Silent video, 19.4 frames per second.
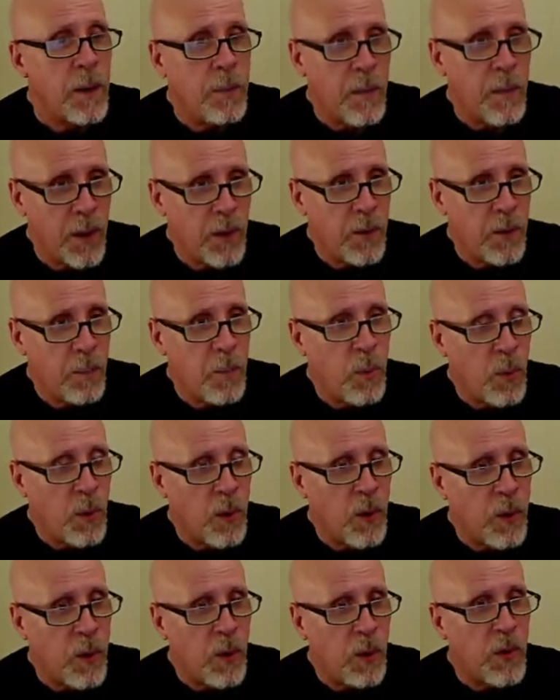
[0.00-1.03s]
it's important
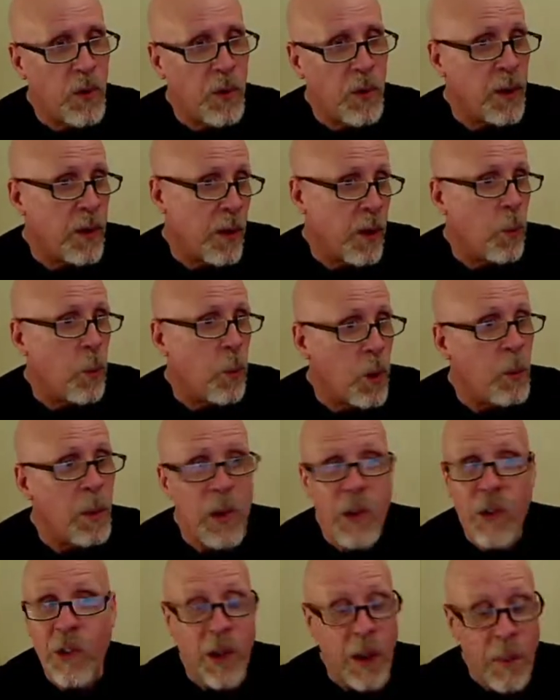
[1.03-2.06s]
to notice that there will be
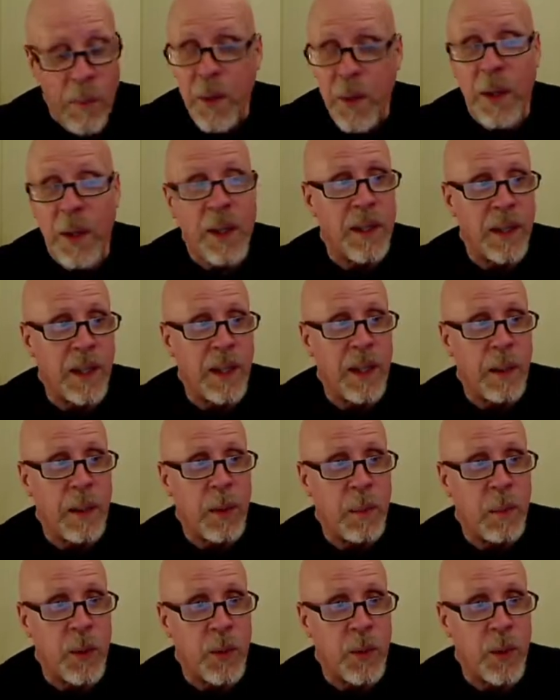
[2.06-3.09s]
something in common
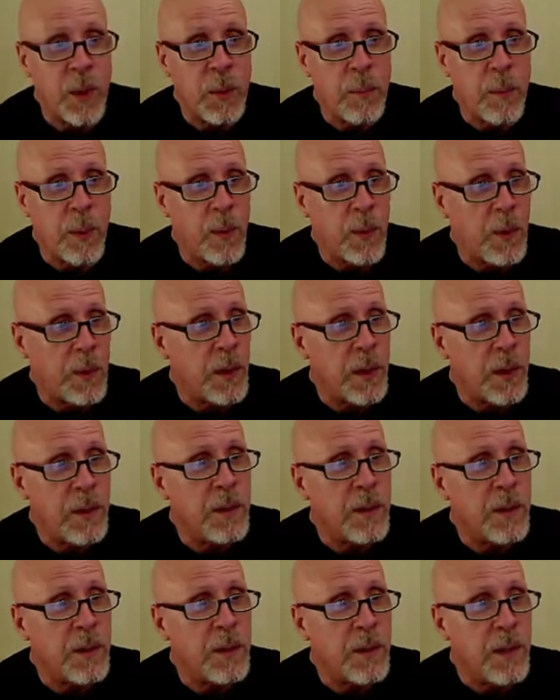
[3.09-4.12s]
between both
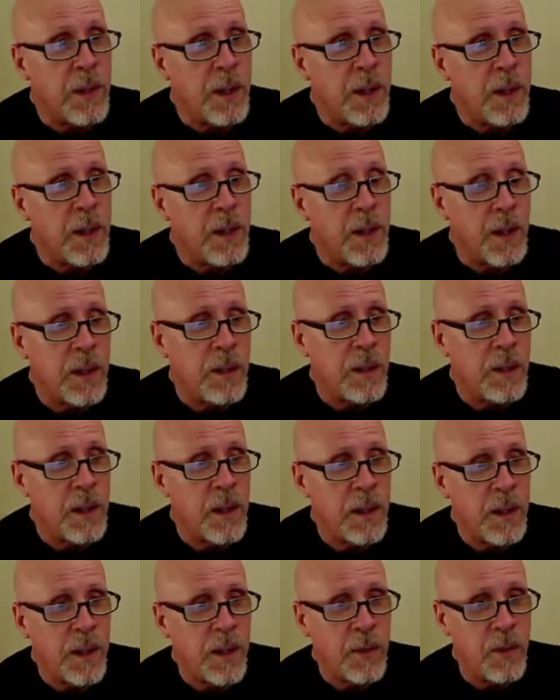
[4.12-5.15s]
lists, because
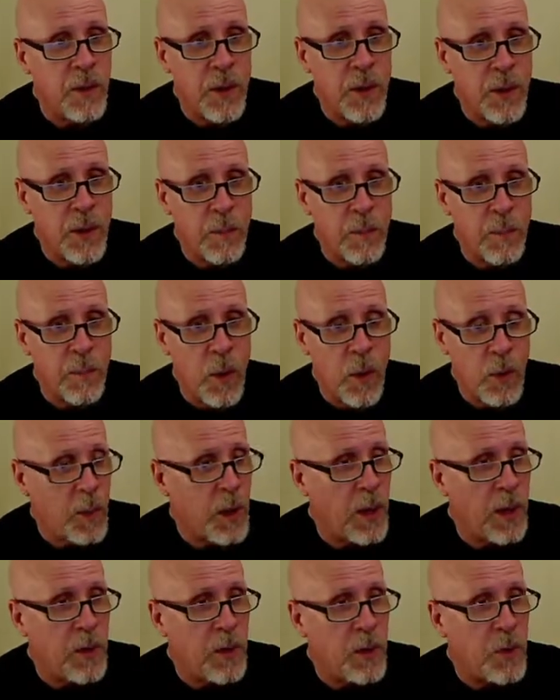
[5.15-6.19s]
if you just multiply
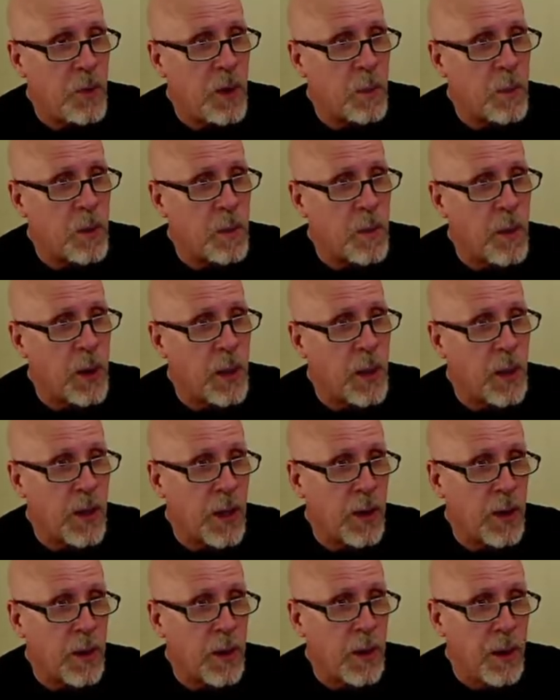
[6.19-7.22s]
the two numbers by each
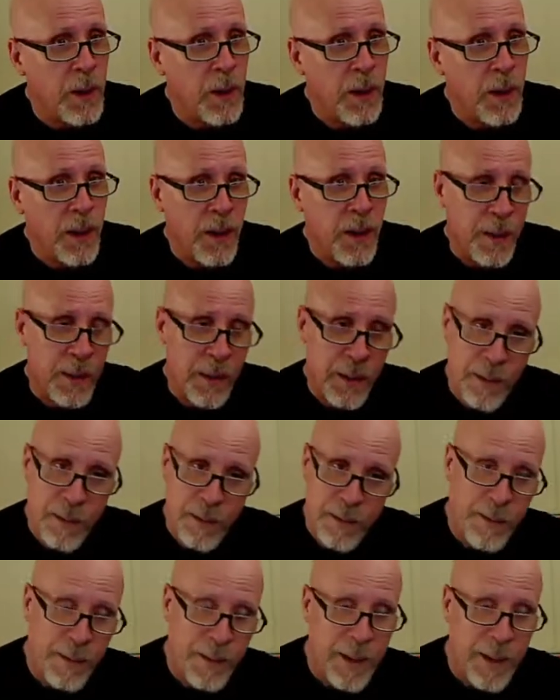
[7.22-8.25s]
other,
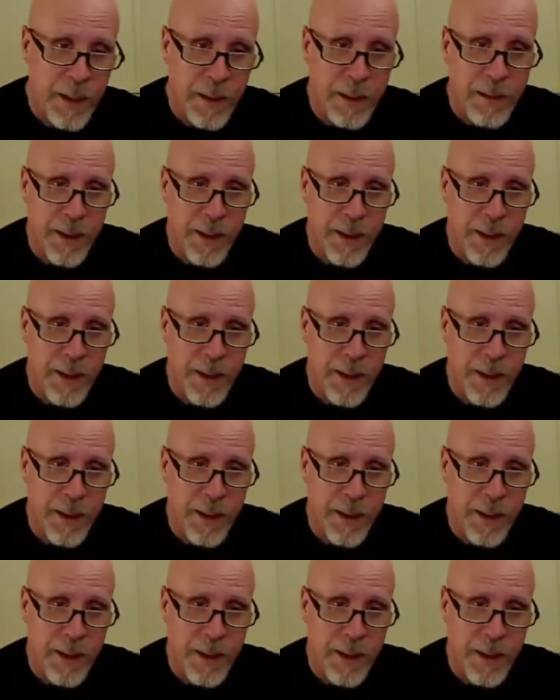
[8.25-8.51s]
that